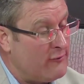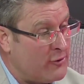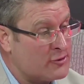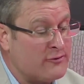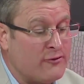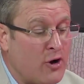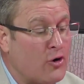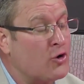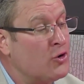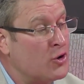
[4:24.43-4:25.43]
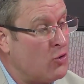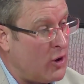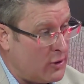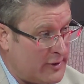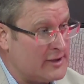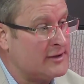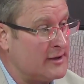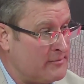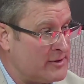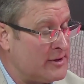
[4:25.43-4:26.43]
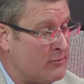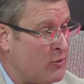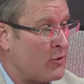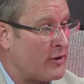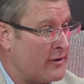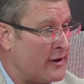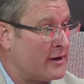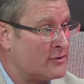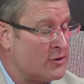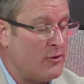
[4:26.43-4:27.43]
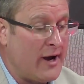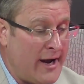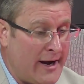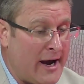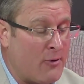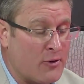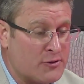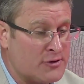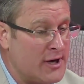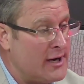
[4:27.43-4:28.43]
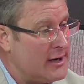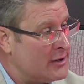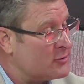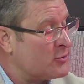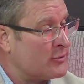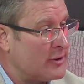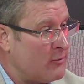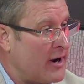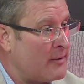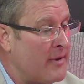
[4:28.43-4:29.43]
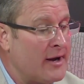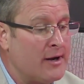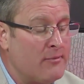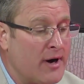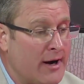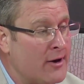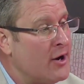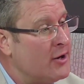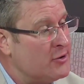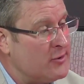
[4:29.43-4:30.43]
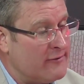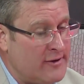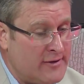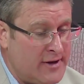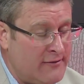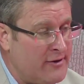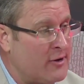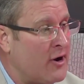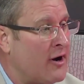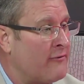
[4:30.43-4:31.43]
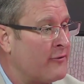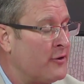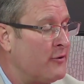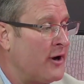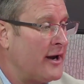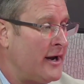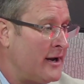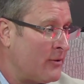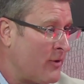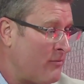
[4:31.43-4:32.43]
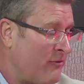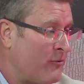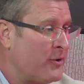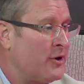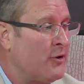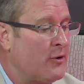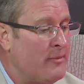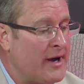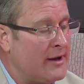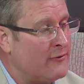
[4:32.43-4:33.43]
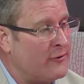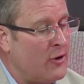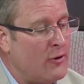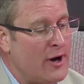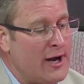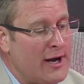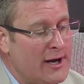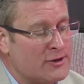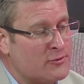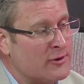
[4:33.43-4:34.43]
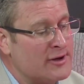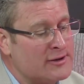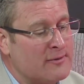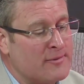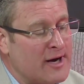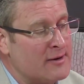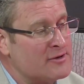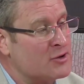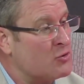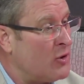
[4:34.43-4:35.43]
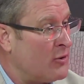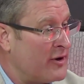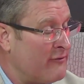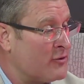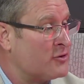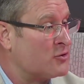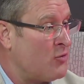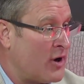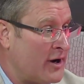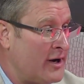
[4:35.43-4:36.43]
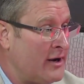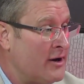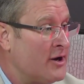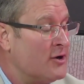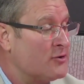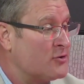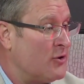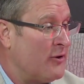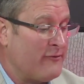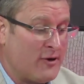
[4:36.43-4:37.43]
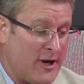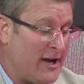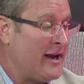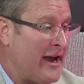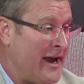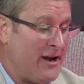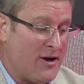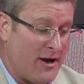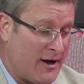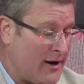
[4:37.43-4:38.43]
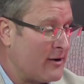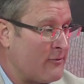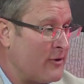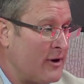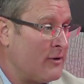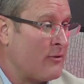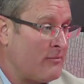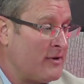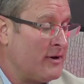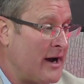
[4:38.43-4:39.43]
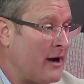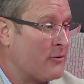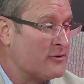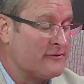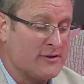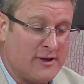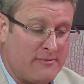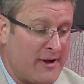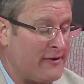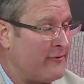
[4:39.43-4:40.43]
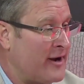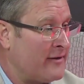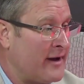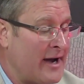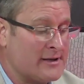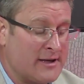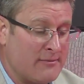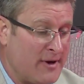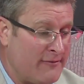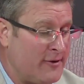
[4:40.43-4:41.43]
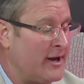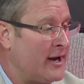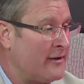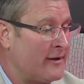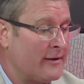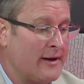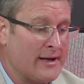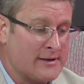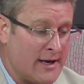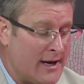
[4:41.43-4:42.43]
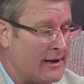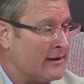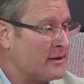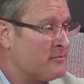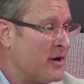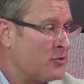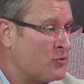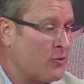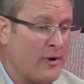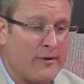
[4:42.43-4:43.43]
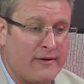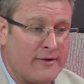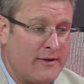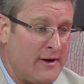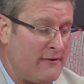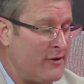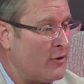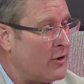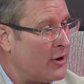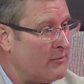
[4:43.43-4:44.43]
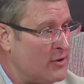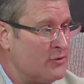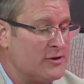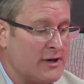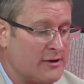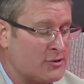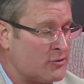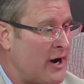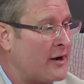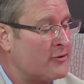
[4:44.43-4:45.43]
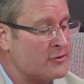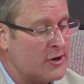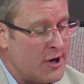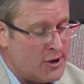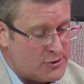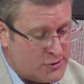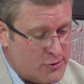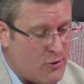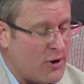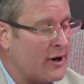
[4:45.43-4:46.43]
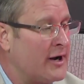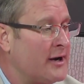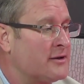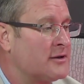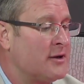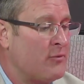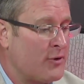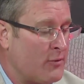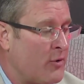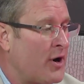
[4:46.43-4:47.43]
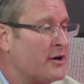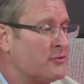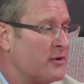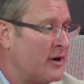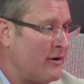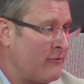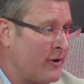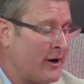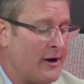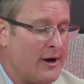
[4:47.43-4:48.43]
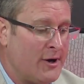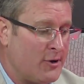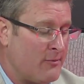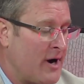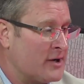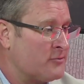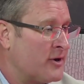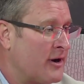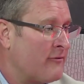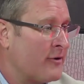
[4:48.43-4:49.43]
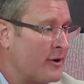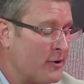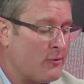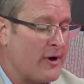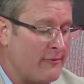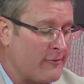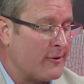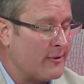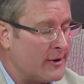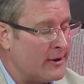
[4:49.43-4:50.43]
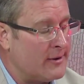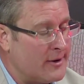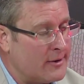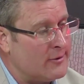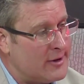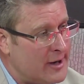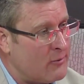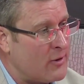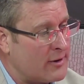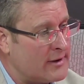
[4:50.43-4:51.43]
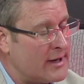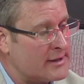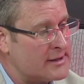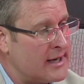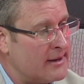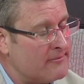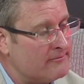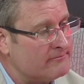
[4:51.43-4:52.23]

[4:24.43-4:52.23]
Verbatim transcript: First of all, good quality sleep is the important thing. So 8 hours is certainly recommended, but do you have the TV off? Are you not eating right before you go to bed? So it's really sometimes it's quality versus quantity. So if you can get 8 uninterrupted hours of sleep, that's fantastic. But if you get anything less, let's make sure we don't have the TV on, music, distractors, so you are getting sleep where your body's recovering, your mind's recovering, and you're ready for a good day of work the next day.